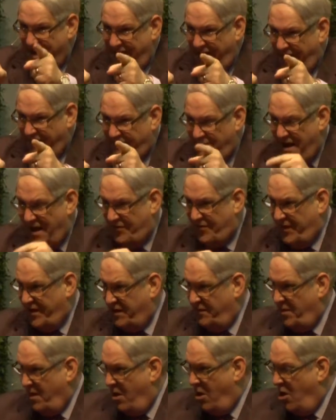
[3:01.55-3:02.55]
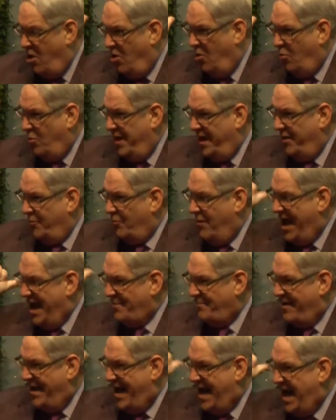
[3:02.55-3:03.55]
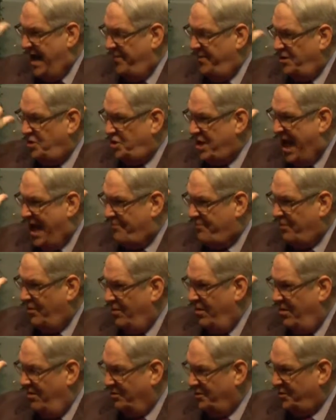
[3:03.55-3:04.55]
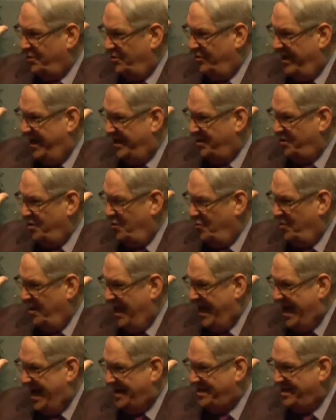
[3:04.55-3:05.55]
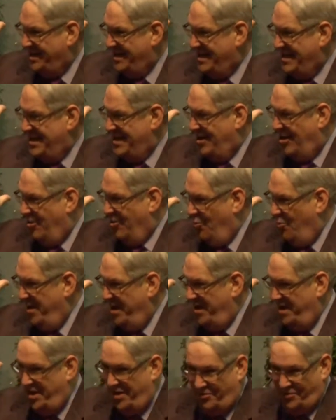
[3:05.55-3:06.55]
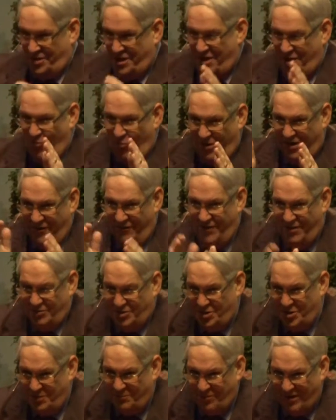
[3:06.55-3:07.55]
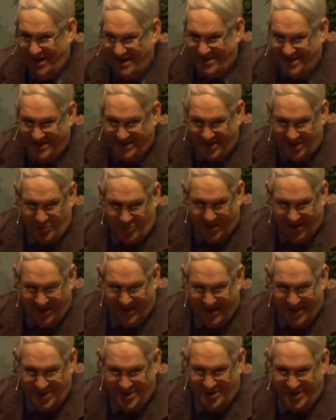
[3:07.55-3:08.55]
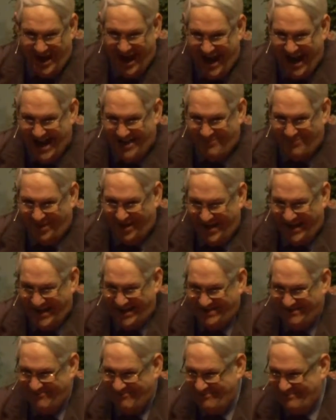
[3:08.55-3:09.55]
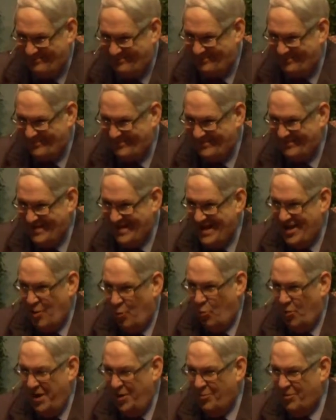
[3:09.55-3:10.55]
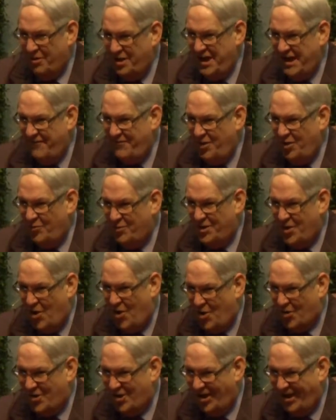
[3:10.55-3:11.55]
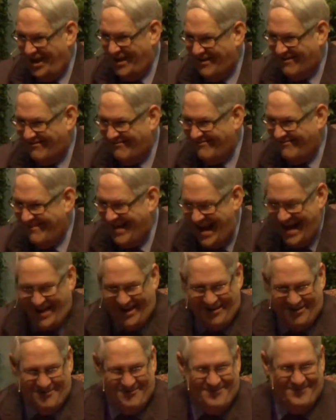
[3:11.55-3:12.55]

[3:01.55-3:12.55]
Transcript: If not there, the hallway right behind the chapel also has no glass or windows. One of those two places as quickly as you can, please. We will give you an all clear. Thank you.